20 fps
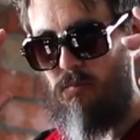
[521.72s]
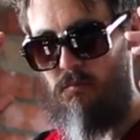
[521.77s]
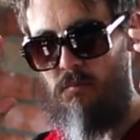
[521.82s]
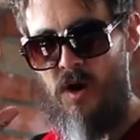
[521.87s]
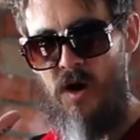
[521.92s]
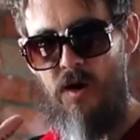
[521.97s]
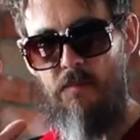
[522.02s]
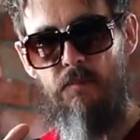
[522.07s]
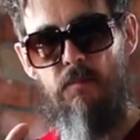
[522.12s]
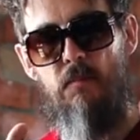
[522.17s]

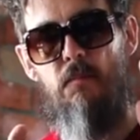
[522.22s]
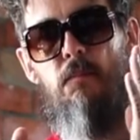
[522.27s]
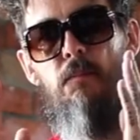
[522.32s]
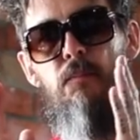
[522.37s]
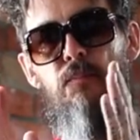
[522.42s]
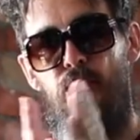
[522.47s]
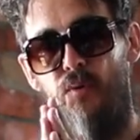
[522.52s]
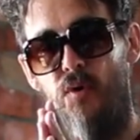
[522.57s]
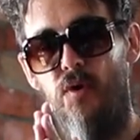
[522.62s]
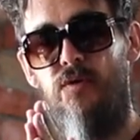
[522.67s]
my
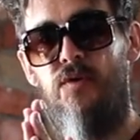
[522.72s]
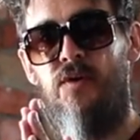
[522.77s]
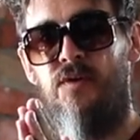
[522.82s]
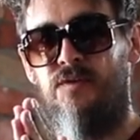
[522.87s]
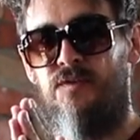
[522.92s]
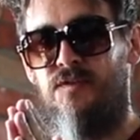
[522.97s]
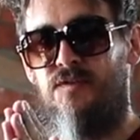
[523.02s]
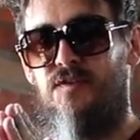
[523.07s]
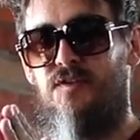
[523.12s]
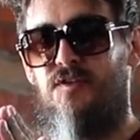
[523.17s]

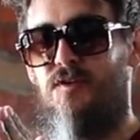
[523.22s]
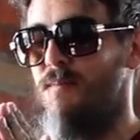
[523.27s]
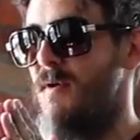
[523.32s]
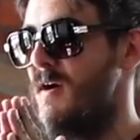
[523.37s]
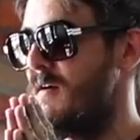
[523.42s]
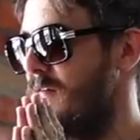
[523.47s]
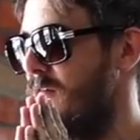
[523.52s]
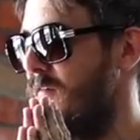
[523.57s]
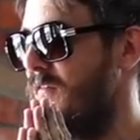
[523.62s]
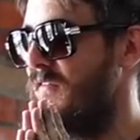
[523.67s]
brothers, to
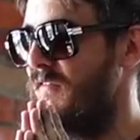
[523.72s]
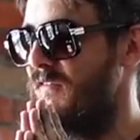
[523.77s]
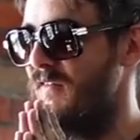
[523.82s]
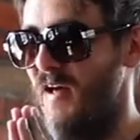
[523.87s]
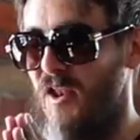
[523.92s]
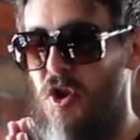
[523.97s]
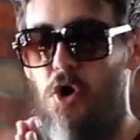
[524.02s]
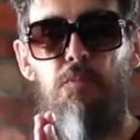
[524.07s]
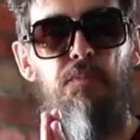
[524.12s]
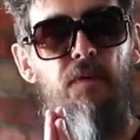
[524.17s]
my
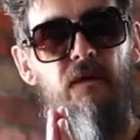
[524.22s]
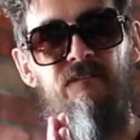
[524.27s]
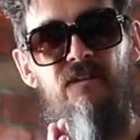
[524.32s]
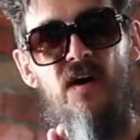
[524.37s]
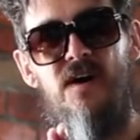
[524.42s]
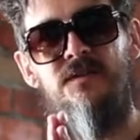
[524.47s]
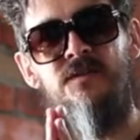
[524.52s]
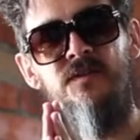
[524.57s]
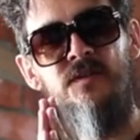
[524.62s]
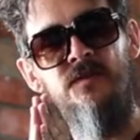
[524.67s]
fellow
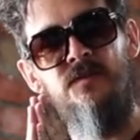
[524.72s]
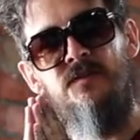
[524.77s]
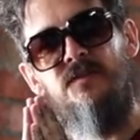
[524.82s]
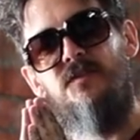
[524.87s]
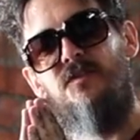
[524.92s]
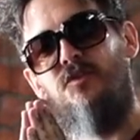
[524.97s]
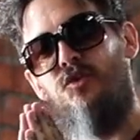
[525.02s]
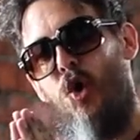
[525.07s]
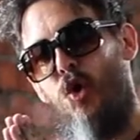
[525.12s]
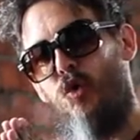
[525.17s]
professors,
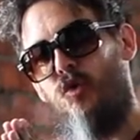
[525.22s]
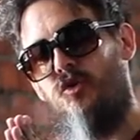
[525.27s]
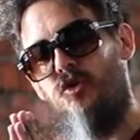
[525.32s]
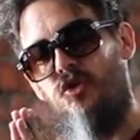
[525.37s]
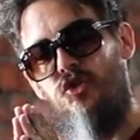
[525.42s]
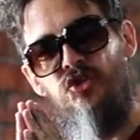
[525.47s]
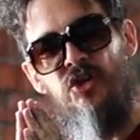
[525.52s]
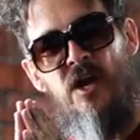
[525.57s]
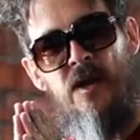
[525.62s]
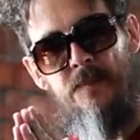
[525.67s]
Dr.
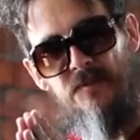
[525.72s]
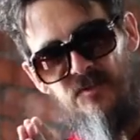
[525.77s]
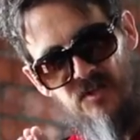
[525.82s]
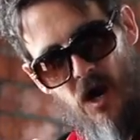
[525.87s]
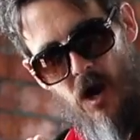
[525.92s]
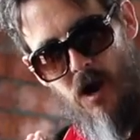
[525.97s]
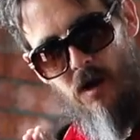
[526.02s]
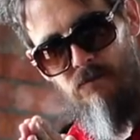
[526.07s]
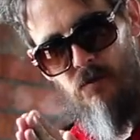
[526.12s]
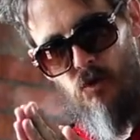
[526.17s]
James
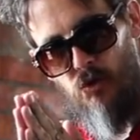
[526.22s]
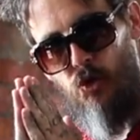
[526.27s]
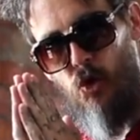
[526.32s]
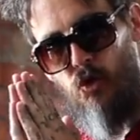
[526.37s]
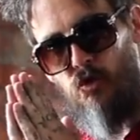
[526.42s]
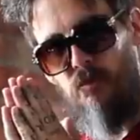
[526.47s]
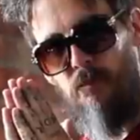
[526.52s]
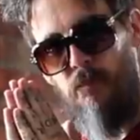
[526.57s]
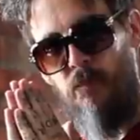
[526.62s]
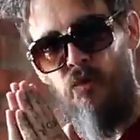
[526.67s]
Carver,
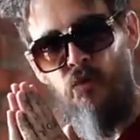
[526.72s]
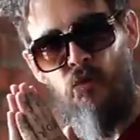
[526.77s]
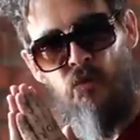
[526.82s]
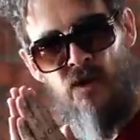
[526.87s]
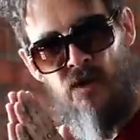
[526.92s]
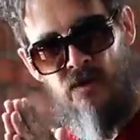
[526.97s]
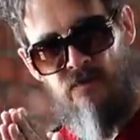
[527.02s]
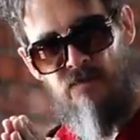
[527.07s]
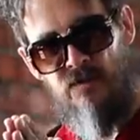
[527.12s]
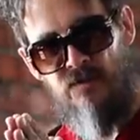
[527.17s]
Dr. Bill
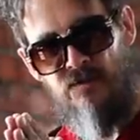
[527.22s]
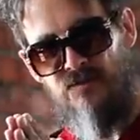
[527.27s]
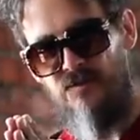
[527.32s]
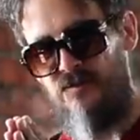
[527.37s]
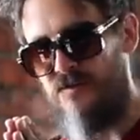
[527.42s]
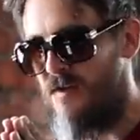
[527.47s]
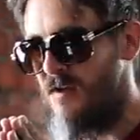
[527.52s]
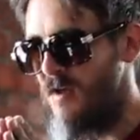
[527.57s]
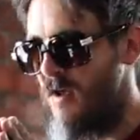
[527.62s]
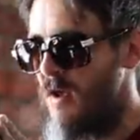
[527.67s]

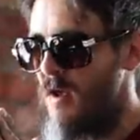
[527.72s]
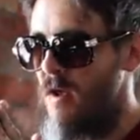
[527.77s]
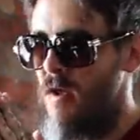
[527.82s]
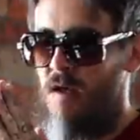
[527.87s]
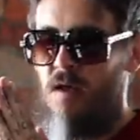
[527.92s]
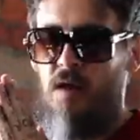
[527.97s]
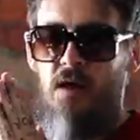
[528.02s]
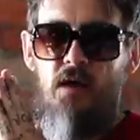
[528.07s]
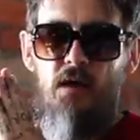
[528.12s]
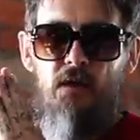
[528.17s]
Davis,
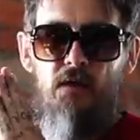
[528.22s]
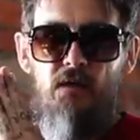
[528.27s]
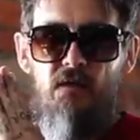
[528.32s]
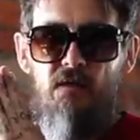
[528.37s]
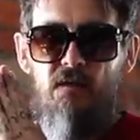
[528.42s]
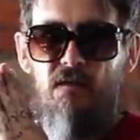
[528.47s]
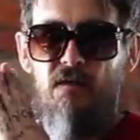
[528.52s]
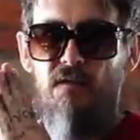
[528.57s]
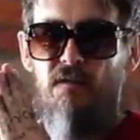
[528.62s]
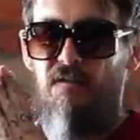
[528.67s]

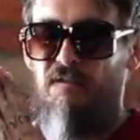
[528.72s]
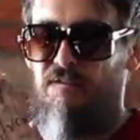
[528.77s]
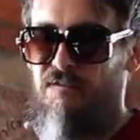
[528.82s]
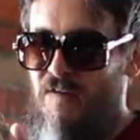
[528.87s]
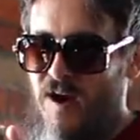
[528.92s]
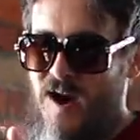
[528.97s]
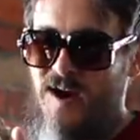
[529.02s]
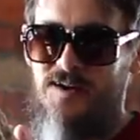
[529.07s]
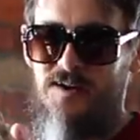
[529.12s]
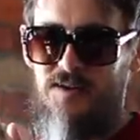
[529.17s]

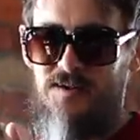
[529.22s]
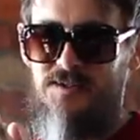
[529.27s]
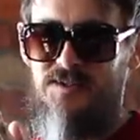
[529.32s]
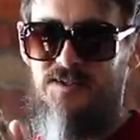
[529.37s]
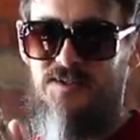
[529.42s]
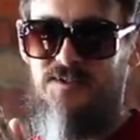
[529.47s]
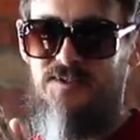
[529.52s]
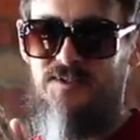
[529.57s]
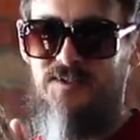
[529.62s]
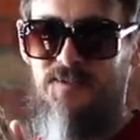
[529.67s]

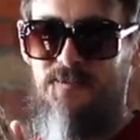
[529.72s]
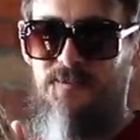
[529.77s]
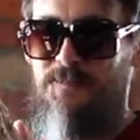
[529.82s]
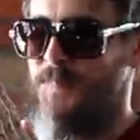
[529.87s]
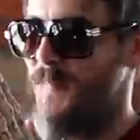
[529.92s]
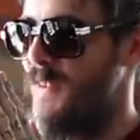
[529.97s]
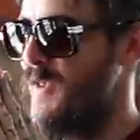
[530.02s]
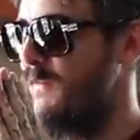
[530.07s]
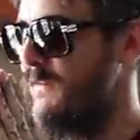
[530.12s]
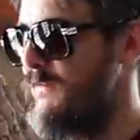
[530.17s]
thanks,
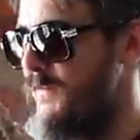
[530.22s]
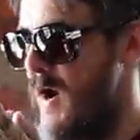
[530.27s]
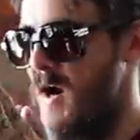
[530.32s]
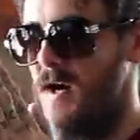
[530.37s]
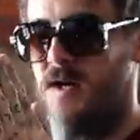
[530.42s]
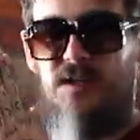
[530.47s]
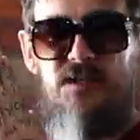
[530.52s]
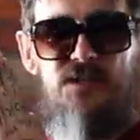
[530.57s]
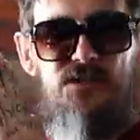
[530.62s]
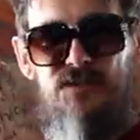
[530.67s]

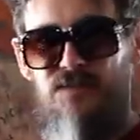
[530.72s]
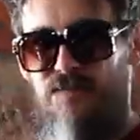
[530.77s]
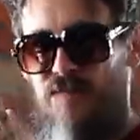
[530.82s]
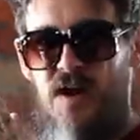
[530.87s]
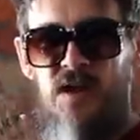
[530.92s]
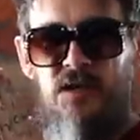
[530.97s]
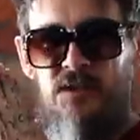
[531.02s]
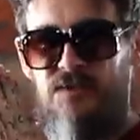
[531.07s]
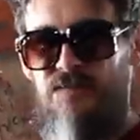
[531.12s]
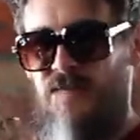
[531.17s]
thanks,
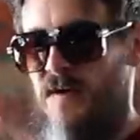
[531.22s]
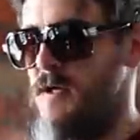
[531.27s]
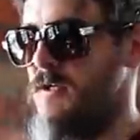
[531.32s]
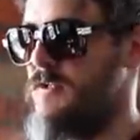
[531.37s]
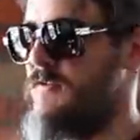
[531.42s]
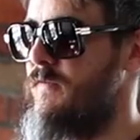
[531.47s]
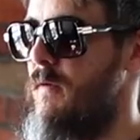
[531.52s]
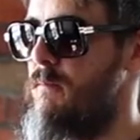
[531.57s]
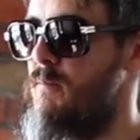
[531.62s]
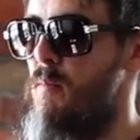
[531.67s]
thanks,
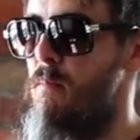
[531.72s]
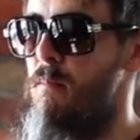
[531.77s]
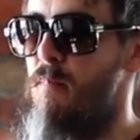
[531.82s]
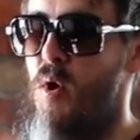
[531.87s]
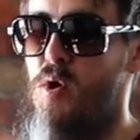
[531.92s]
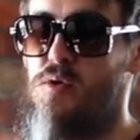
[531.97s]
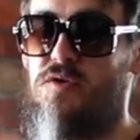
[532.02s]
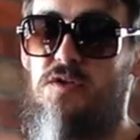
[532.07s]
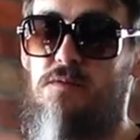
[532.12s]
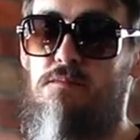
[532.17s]
thanks from the
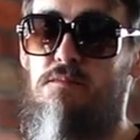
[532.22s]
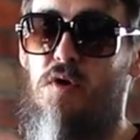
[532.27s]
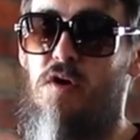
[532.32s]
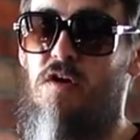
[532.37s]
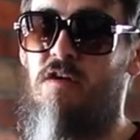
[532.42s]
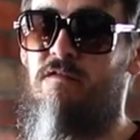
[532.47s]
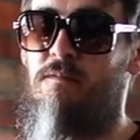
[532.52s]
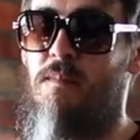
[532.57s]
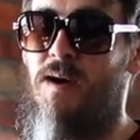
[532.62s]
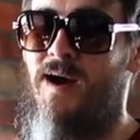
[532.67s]
bottom
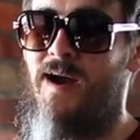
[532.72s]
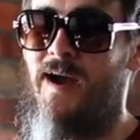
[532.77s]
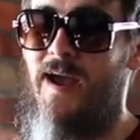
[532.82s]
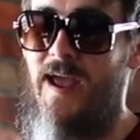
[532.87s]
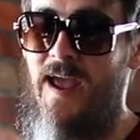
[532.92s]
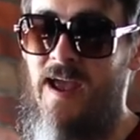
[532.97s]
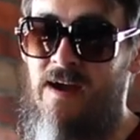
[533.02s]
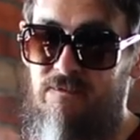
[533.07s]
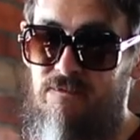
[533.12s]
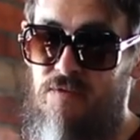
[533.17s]
of my
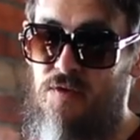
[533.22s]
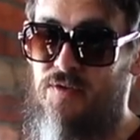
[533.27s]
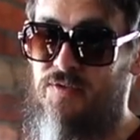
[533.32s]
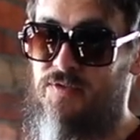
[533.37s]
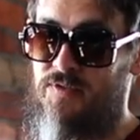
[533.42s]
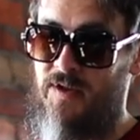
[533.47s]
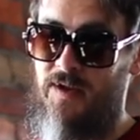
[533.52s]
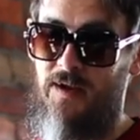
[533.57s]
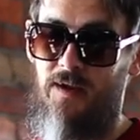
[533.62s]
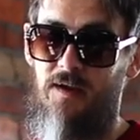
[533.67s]

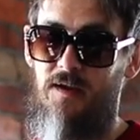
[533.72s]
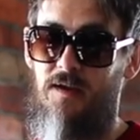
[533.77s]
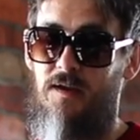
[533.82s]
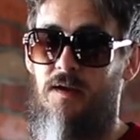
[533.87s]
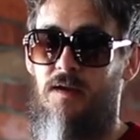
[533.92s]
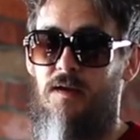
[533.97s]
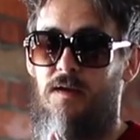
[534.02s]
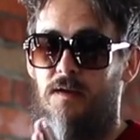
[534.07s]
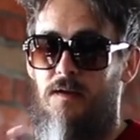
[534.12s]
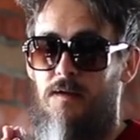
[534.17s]
everything.
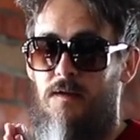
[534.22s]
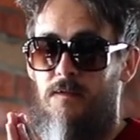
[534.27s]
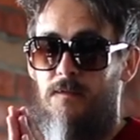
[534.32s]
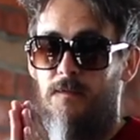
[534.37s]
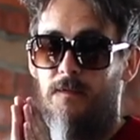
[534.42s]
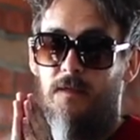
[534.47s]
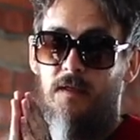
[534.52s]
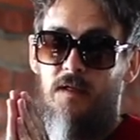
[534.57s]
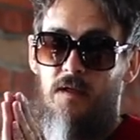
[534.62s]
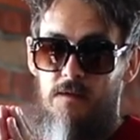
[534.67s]

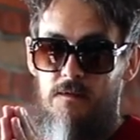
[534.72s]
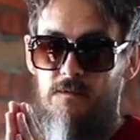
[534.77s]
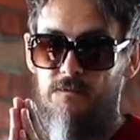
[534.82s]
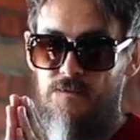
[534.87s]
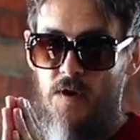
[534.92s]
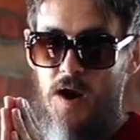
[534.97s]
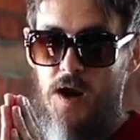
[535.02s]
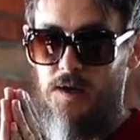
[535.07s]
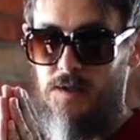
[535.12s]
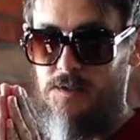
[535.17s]

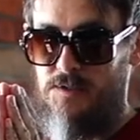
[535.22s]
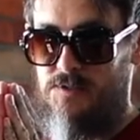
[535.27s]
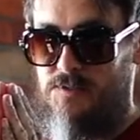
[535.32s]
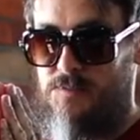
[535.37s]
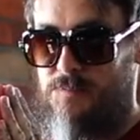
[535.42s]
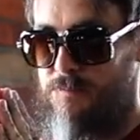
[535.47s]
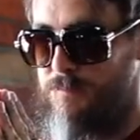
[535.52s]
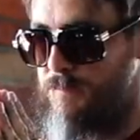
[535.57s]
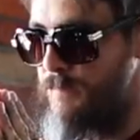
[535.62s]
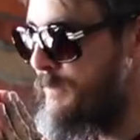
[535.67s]
Thanks.
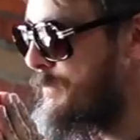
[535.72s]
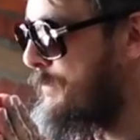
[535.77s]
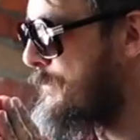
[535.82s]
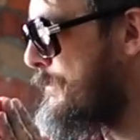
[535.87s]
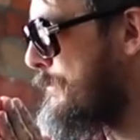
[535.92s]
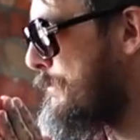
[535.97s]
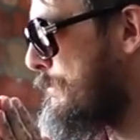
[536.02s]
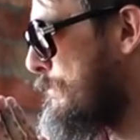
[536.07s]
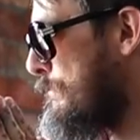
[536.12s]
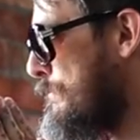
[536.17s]

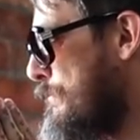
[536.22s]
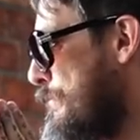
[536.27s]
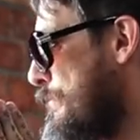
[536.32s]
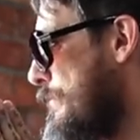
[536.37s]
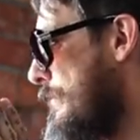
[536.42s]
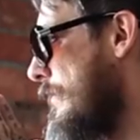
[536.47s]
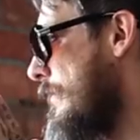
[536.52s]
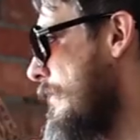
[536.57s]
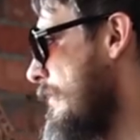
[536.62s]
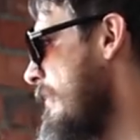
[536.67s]
Charlie, don't
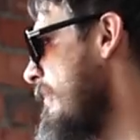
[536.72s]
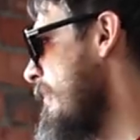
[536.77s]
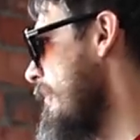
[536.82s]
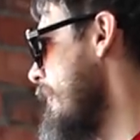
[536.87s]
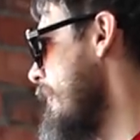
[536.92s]
be silly.